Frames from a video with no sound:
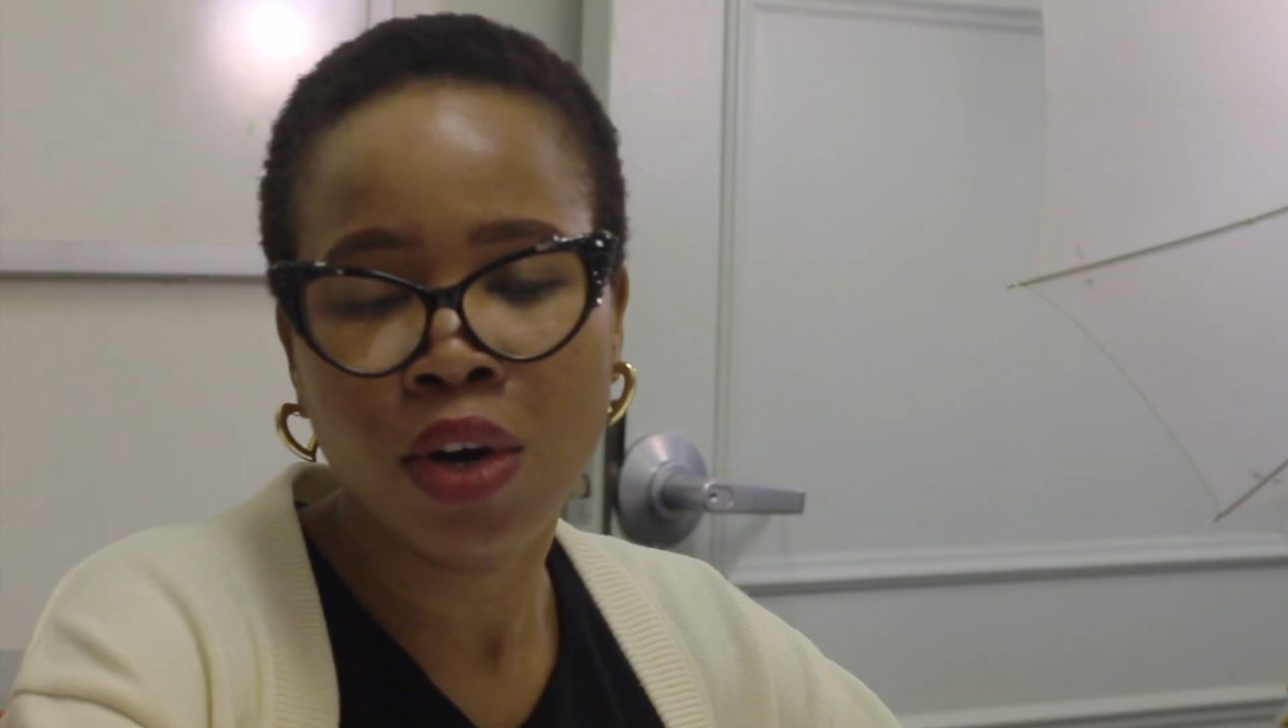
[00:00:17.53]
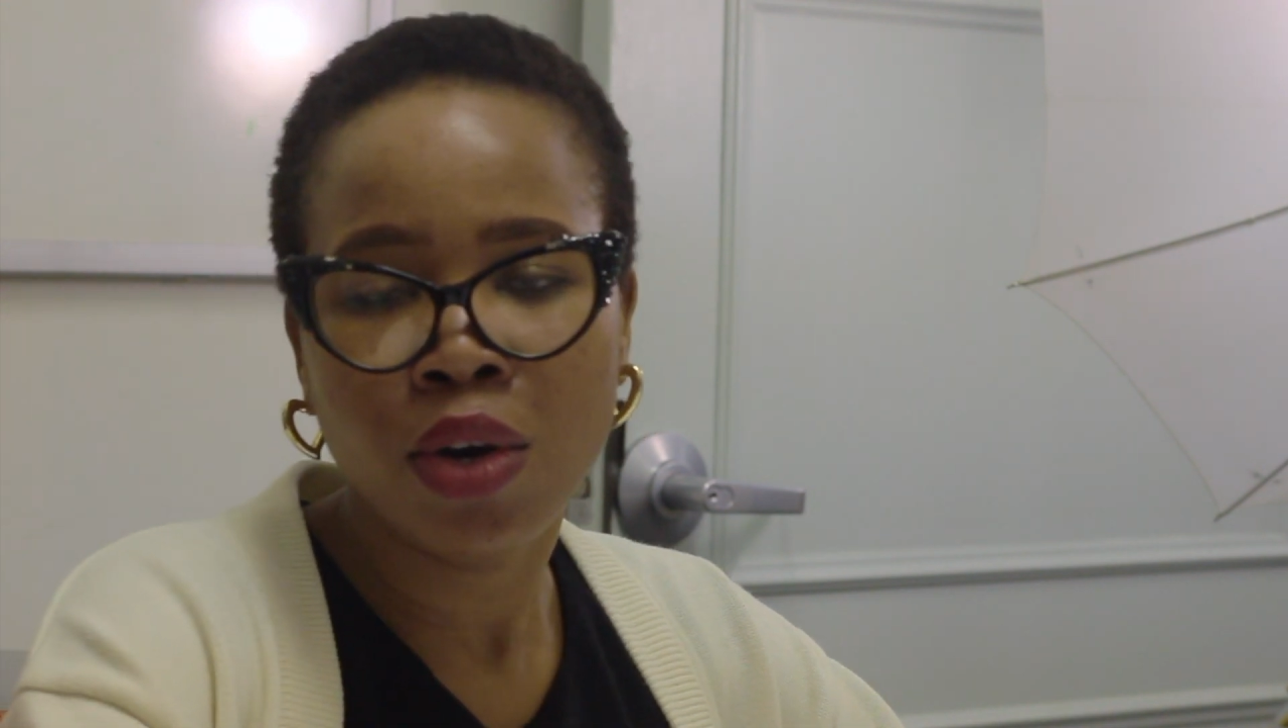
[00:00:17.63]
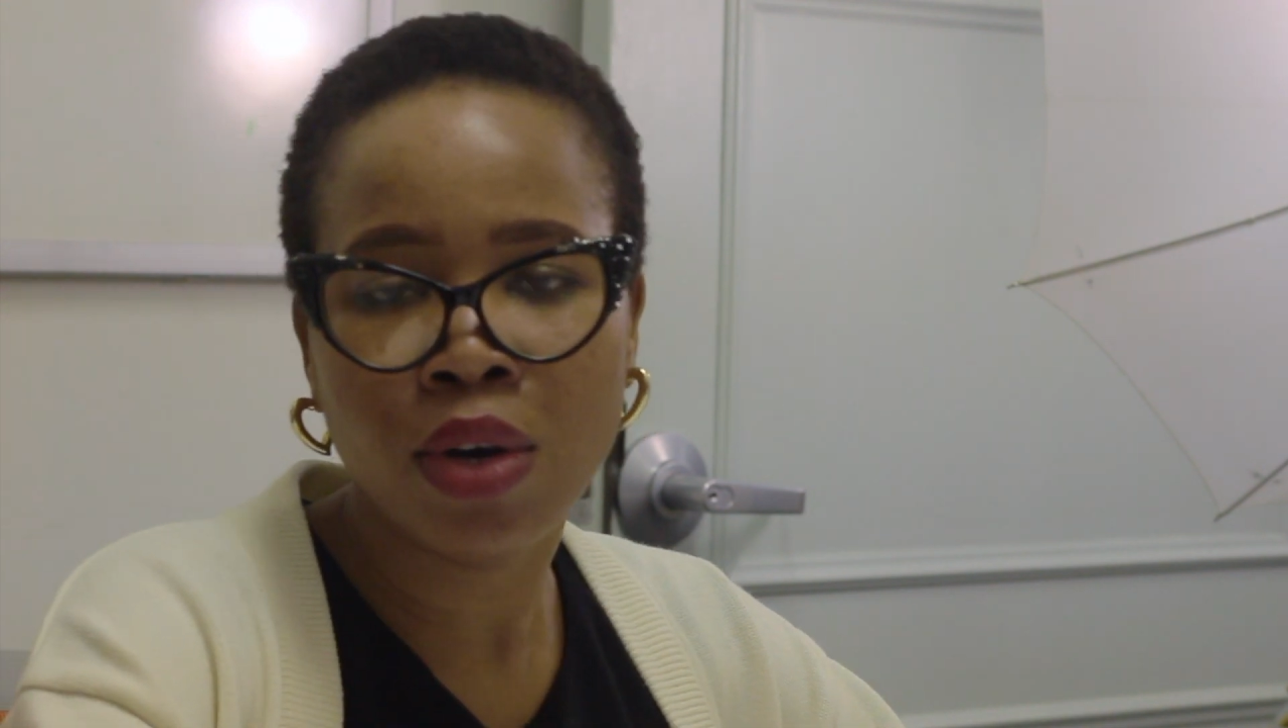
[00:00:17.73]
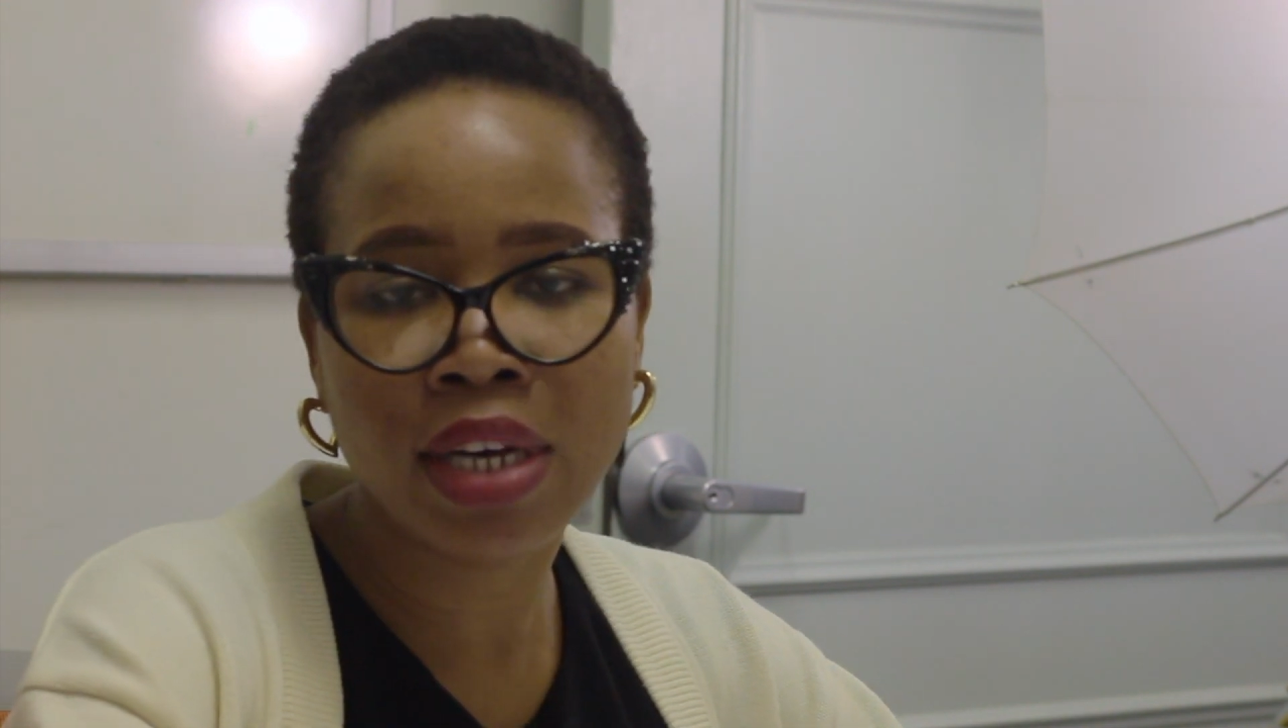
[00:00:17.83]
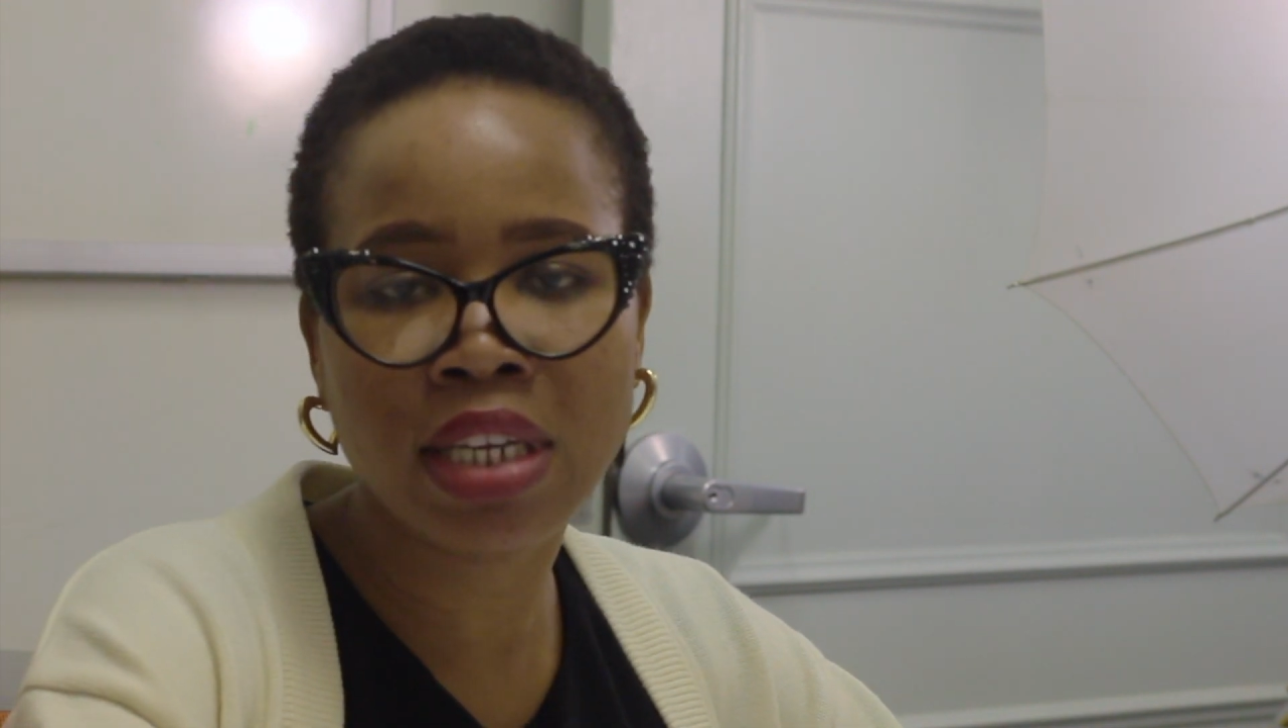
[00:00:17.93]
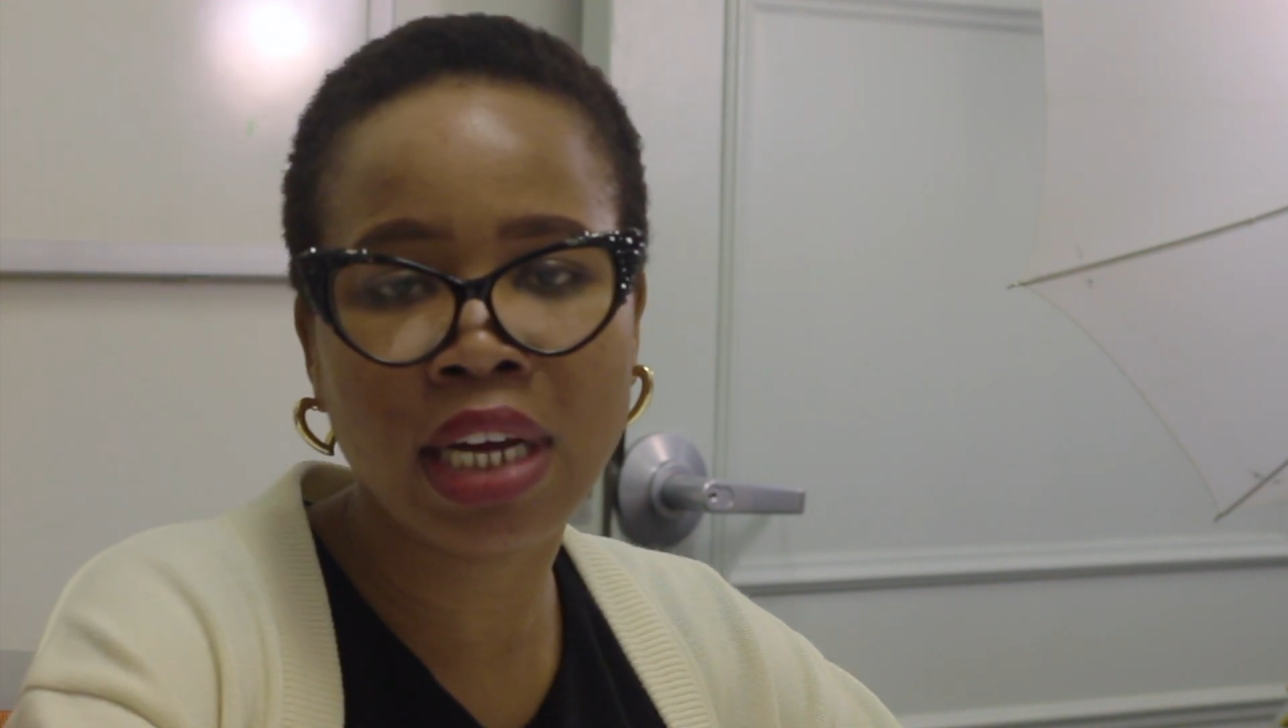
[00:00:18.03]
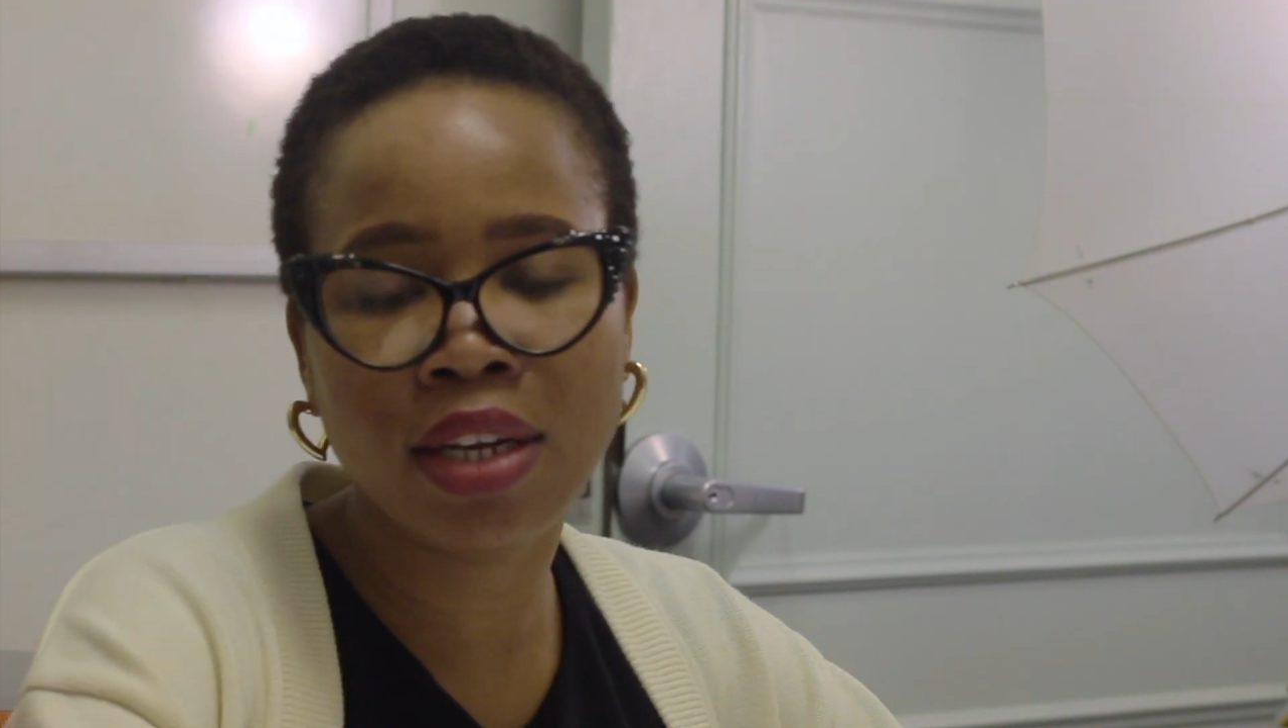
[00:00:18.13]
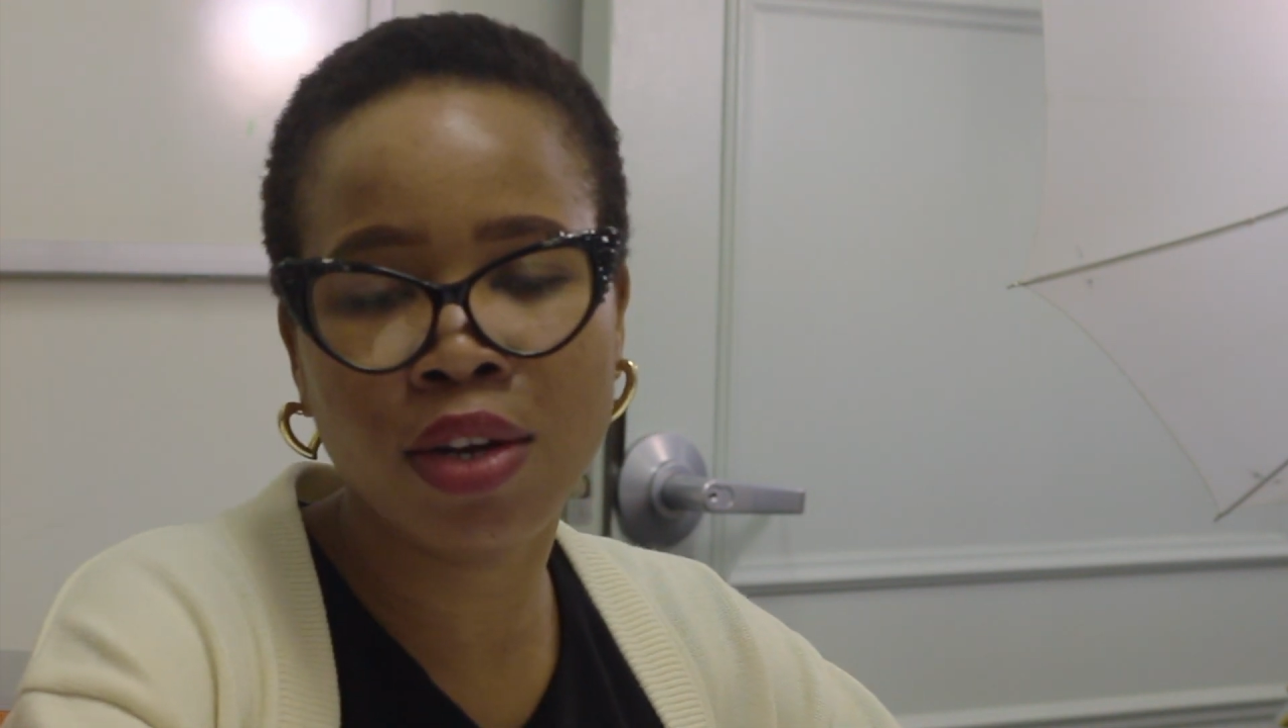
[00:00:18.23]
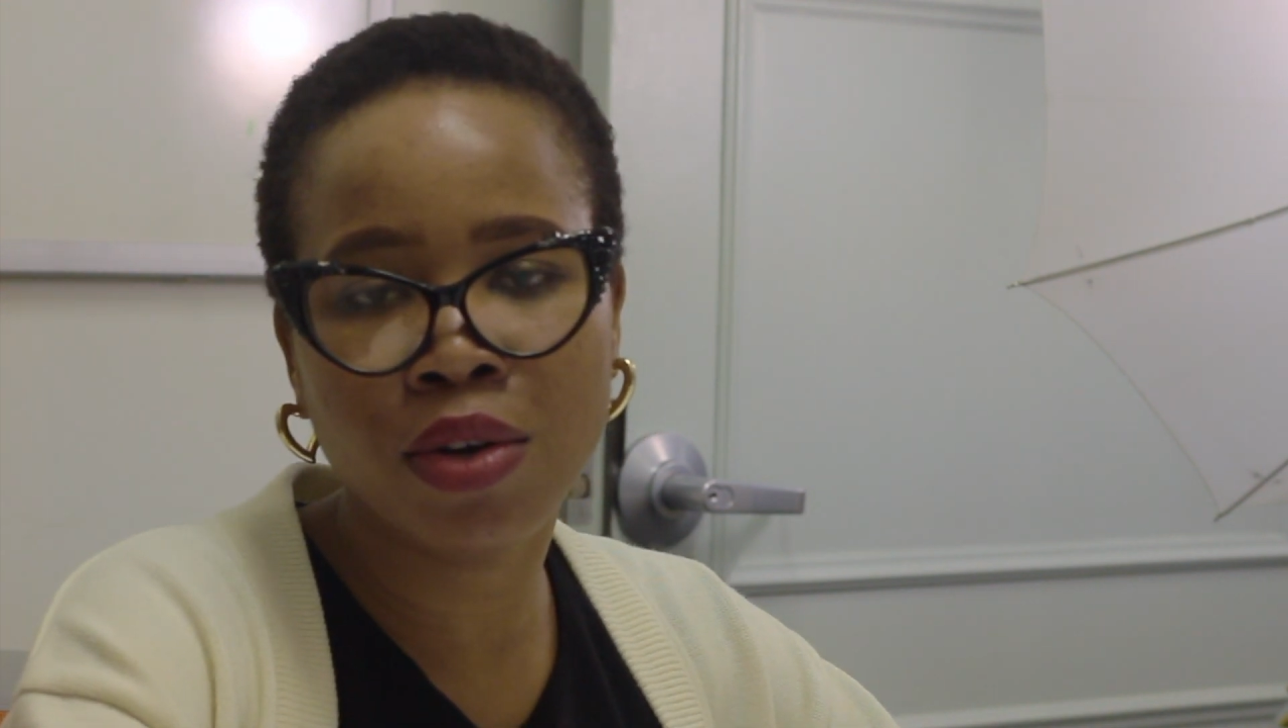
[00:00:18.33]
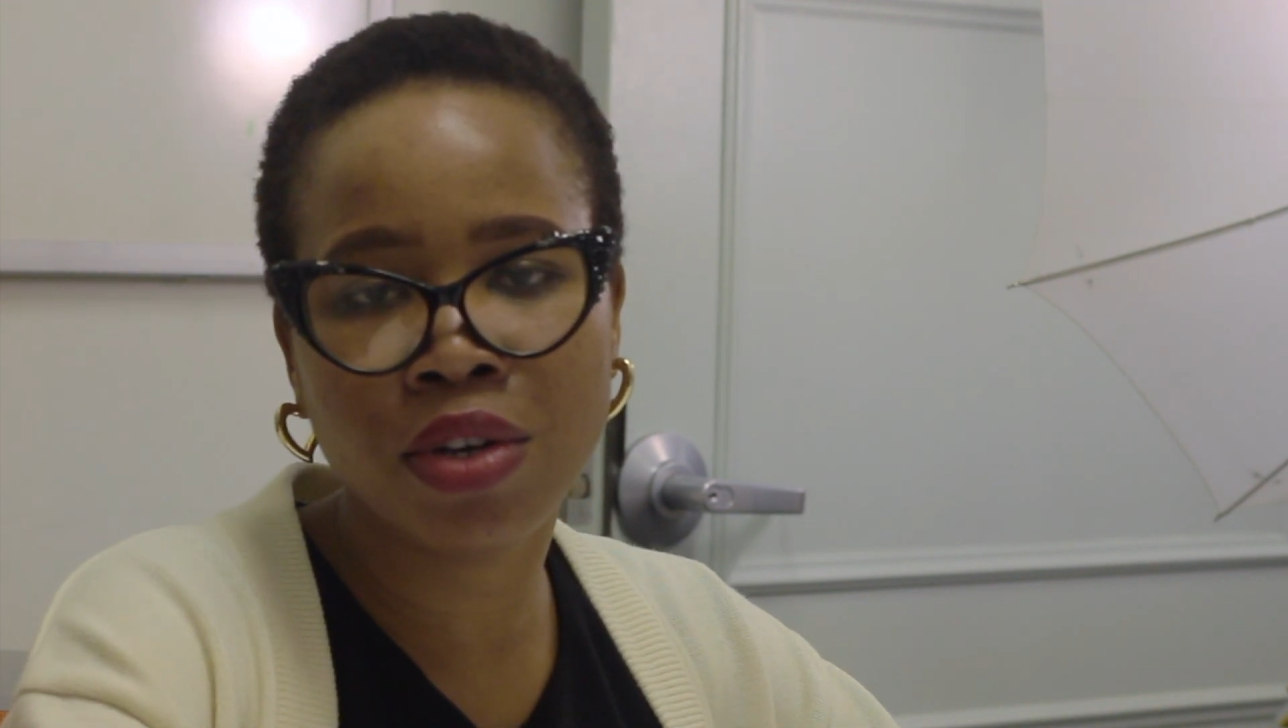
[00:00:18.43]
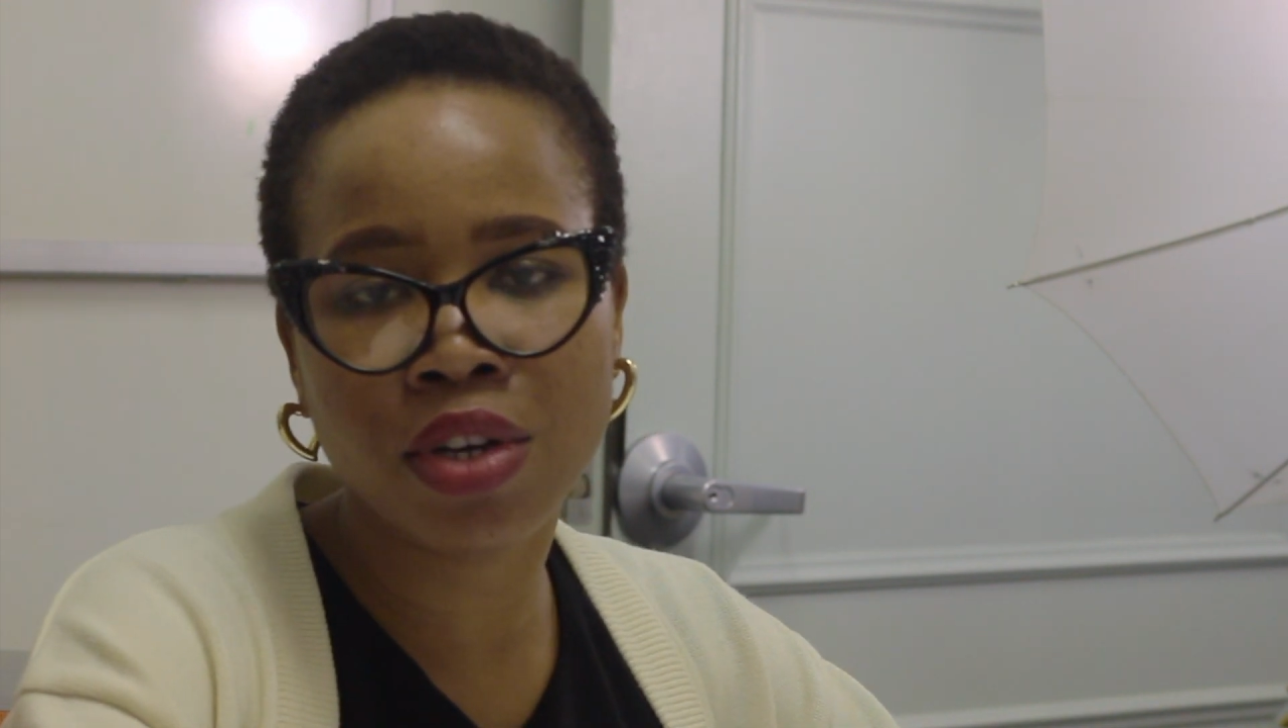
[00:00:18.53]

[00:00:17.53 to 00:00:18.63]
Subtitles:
who has had a long